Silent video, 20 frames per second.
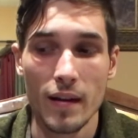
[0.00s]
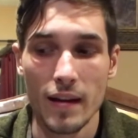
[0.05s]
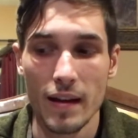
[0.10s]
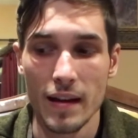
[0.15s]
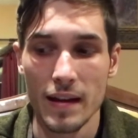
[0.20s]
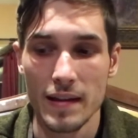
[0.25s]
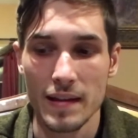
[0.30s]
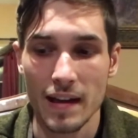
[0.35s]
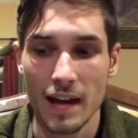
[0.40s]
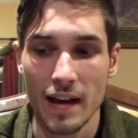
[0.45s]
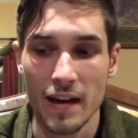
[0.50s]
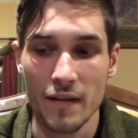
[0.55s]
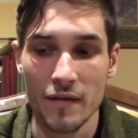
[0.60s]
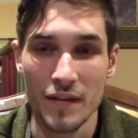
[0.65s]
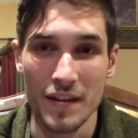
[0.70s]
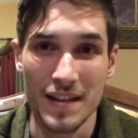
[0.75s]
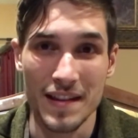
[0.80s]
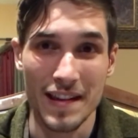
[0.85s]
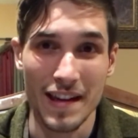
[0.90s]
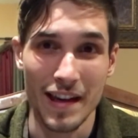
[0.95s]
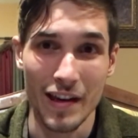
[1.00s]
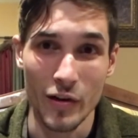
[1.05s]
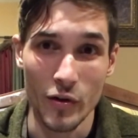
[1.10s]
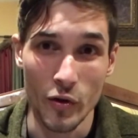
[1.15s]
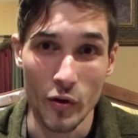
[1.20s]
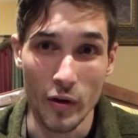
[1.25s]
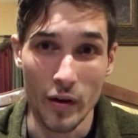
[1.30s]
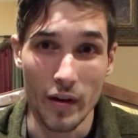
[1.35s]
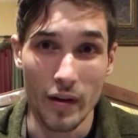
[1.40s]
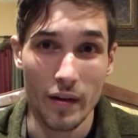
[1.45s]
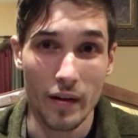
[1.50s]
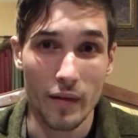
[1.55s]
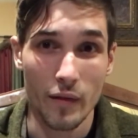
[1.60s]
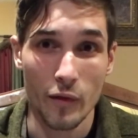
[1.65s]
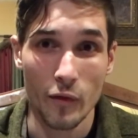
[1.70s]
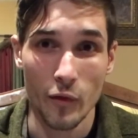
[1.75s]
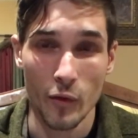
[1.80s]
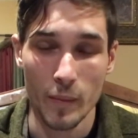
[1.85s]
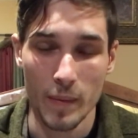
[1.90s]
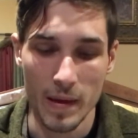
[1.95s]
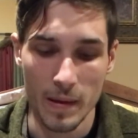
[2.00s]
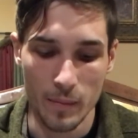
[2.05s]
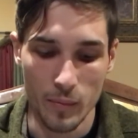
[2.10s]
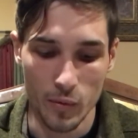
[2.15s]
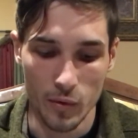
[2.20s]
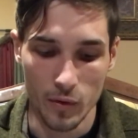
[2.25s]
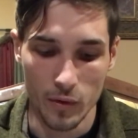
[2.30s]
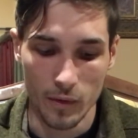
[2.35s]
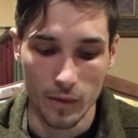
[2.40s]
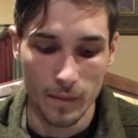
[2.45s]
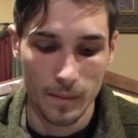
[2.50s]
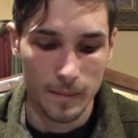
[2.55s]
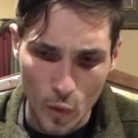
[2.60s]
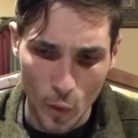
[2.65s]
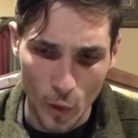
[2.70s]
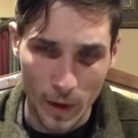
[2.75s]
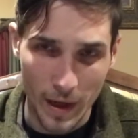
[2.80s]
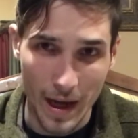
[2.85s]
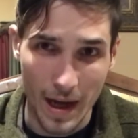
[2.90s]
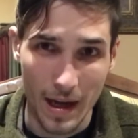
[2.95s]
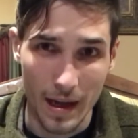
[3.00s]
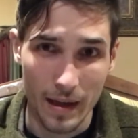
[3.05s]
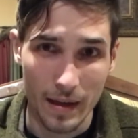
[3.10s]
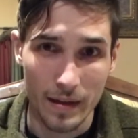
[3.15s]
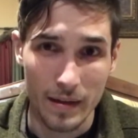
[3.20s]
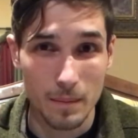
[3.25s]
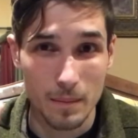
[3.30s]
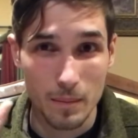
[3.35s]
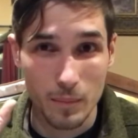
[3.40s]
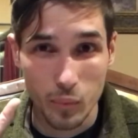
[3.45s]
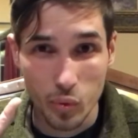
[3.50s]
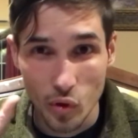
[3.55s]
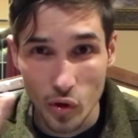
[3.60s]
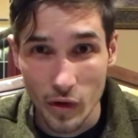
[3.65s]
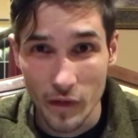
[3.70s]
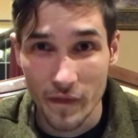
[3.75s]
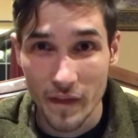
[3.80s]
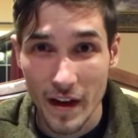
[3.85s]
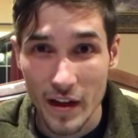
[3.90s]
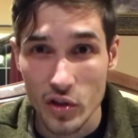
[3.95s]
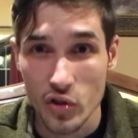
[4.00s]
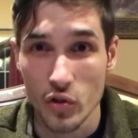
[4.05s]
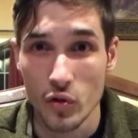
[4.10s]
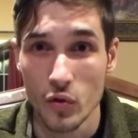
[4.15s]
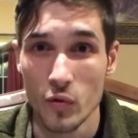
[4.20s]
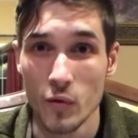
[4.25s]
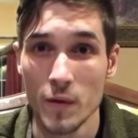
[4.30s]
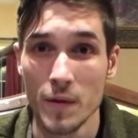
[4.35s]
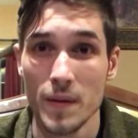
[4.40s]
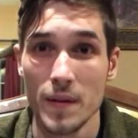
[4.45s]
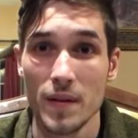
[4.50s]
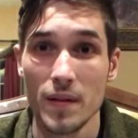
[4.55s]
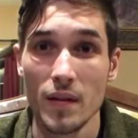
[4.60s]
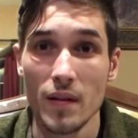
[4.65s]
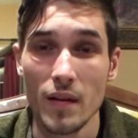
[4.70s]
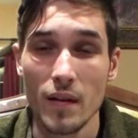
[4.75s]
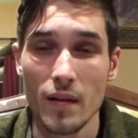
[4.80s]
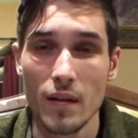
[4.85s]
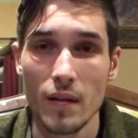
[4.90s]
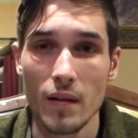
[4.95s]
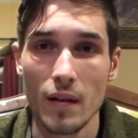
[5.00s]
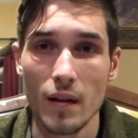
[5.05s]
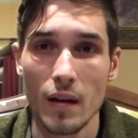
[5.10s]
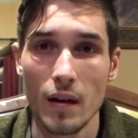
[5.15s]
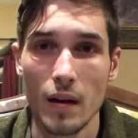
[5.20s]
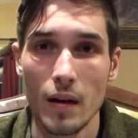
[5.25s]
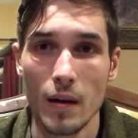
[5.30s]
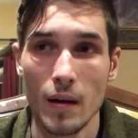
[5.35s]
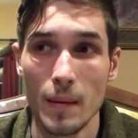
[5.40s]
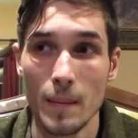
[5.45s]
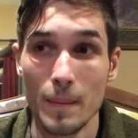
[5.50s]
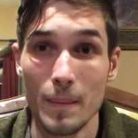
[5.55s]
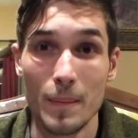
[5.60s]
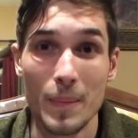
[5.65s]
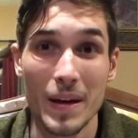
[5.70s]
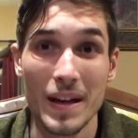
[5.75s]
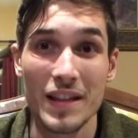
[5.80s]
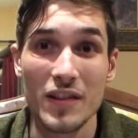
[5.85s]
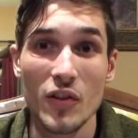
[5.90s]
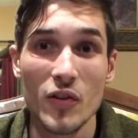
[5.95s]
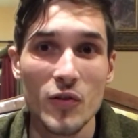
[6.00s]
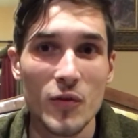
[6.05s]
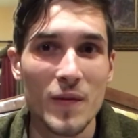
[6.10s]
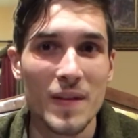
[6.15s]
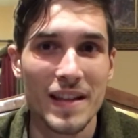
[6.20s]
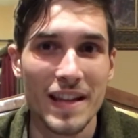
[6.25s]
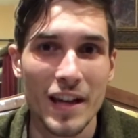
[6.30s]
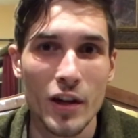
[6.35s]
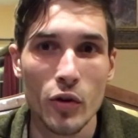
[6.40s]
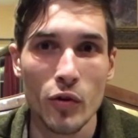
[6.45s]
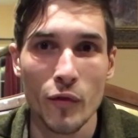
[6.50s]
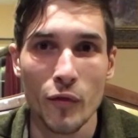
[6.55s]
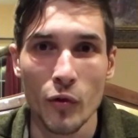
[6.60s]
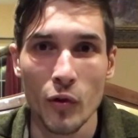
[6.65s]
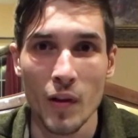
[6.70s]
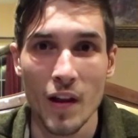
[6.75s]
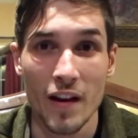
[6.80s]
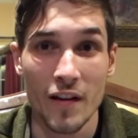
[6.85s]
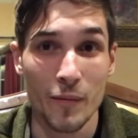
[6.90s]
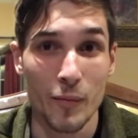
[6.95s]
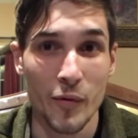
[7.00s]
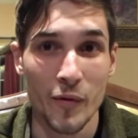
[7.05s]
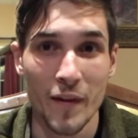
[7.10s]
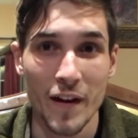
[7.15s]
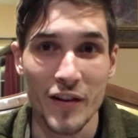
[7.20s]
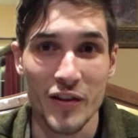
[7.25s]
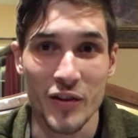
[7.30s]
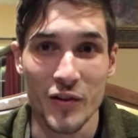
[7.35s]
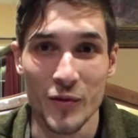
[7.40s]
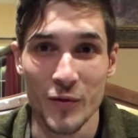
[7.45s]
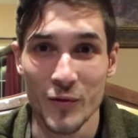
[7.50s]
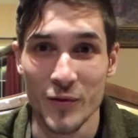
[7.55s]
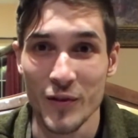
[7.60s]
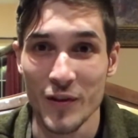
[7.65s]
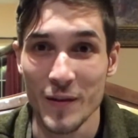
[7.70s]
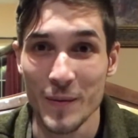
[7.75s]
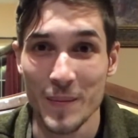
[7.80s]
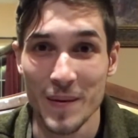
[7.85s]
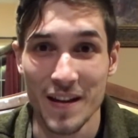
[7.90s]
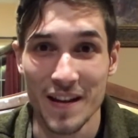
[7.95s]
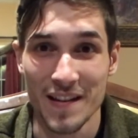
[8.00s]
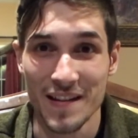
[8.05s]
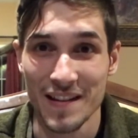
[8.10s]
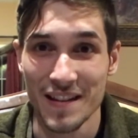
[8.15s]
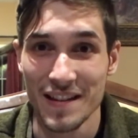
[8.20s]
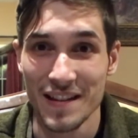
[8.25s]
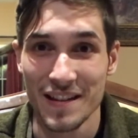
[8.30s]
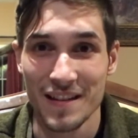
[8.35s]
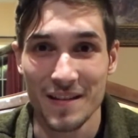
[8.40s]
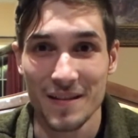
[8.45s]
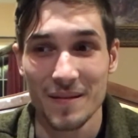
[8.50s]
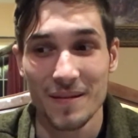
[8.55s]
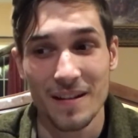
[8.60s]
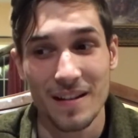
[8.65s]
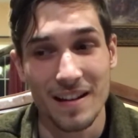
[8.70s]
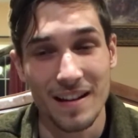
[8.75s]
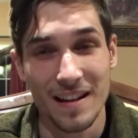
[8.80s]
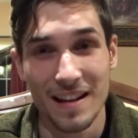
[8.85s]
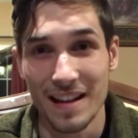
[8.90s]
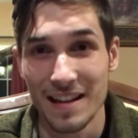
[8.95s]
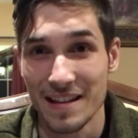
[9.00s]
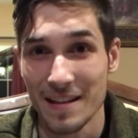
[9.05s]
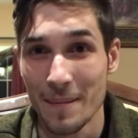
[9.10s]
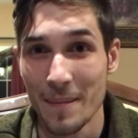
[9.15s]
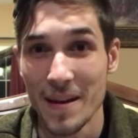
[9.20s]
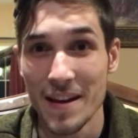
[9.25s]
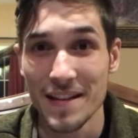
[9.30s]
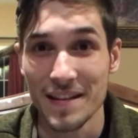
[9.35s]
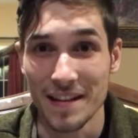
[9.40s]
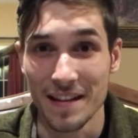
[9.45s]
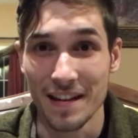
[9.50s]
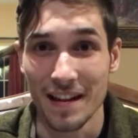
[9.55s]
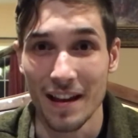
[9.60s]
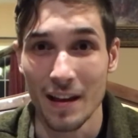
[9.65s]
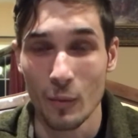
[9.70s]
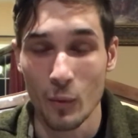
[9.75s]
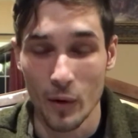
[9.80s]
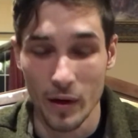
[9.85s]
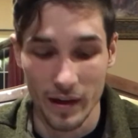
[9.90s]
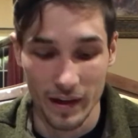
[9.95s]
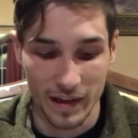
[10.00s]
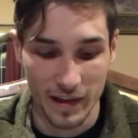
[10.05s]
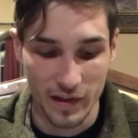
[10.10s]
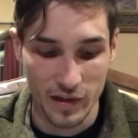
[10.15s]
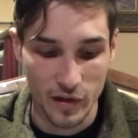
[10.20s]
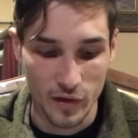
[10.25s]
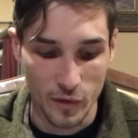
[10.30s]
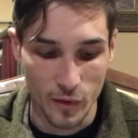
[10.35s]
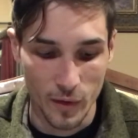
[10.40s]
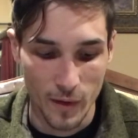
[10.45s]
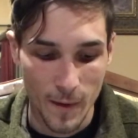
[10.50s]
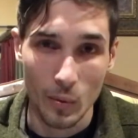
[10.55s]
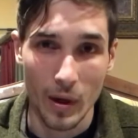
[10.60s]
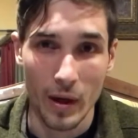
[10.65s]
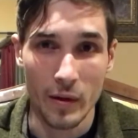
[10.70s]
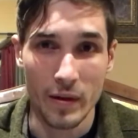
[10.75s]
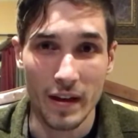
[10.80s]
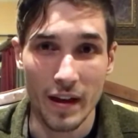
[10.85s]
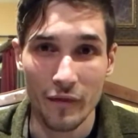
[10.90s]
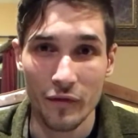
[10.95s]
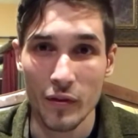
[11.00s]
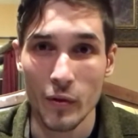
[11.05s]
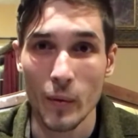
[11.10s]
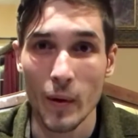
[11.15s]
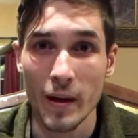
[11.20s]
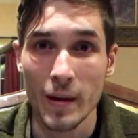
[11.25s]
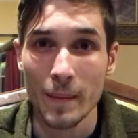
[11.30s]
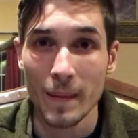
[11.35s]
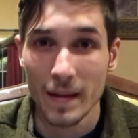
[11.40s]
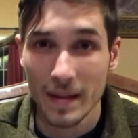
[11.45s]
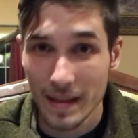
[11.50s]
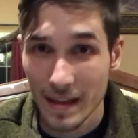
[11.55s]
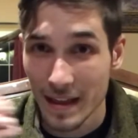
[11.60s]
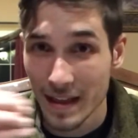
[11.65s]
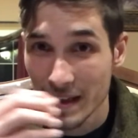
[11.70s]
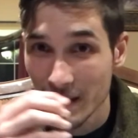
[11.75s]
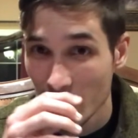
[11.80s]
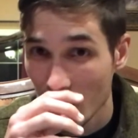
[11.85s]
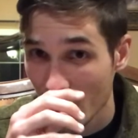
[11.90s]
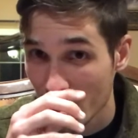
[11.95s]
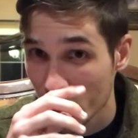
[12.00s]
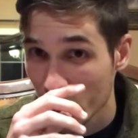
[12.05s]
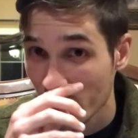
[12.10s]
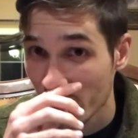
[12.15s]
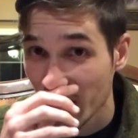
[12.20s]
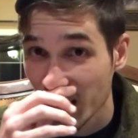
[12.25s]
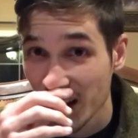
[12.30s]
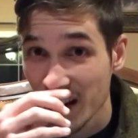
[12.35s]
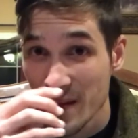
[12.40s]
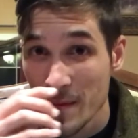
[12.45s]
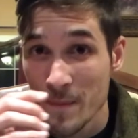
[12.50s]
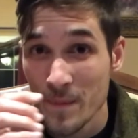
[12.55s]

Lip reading: It's kind of the standard for people who are not professionals, but it's also the standard for a lot of professionals, just because it's amazing at what it can do. I definitely recommend getting Logic.